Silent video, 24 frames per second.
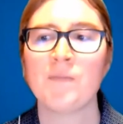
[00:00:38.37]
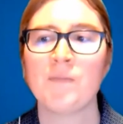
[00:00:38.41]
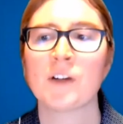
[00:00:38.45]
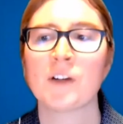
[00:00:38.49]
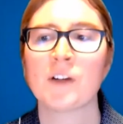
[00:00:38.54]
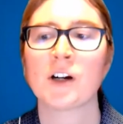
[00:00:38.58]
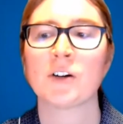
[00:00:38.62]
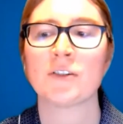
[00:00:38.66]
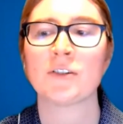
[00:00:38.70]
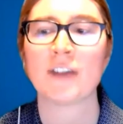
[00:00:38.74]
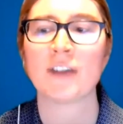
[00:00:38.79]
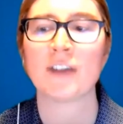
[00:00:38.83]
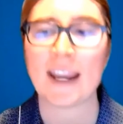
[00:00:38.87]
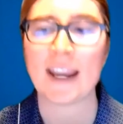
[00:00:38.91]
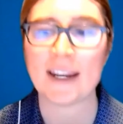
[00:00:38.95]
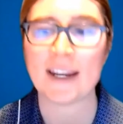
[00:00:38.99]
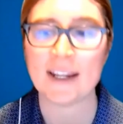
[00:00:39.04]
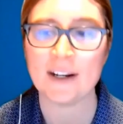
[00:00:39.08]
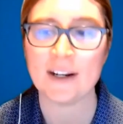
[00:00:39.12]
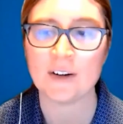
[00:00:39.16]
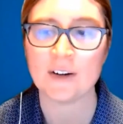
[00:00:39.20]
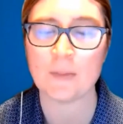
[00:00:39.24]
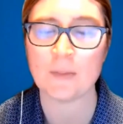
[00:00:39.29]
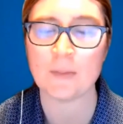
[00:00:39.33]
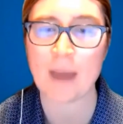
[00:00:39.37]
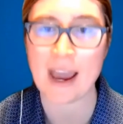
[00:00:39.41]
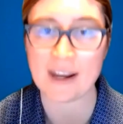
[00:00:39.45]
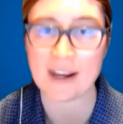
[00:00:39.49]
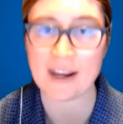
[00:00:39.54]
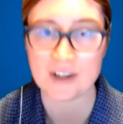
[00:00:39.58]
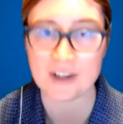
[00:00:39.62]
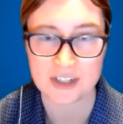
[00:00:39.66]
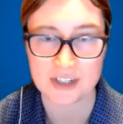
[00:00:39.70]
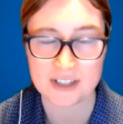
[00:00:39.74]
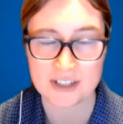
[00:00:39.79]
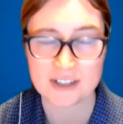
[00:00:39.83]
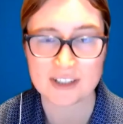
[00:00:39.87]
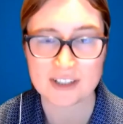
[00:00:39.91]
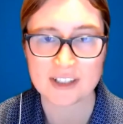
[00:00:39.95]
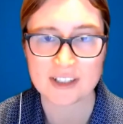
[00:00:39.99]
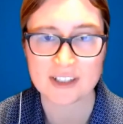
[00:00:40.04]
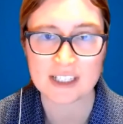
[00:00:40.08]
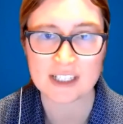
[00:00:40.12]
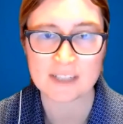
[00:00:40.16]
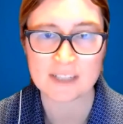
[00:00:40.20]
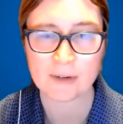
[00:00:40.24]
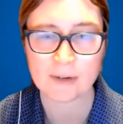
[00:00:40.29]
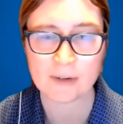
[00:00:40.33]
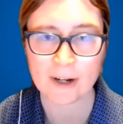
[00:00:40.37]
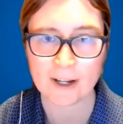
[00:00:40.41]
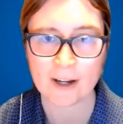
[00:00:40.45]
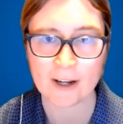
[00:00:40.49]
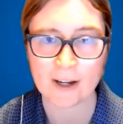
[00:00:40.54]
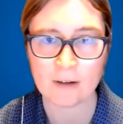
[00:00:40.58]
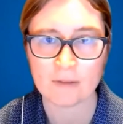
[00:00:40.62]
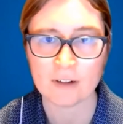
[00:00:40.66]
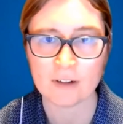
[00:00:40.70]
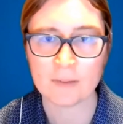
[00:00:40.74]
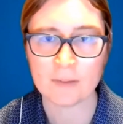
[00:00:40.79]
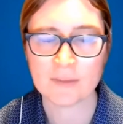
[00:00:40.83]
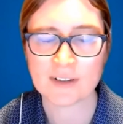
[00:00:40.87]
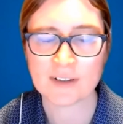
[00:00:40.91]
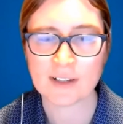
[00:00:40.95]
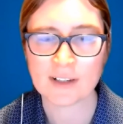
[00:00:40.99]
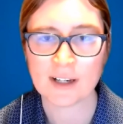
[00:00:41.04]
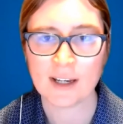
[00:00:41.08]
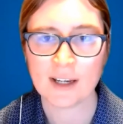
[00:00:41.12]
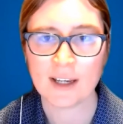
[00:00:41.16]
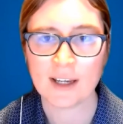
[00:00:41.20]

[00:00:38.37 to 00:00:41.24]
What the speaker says: creating or managing these breakout rooms,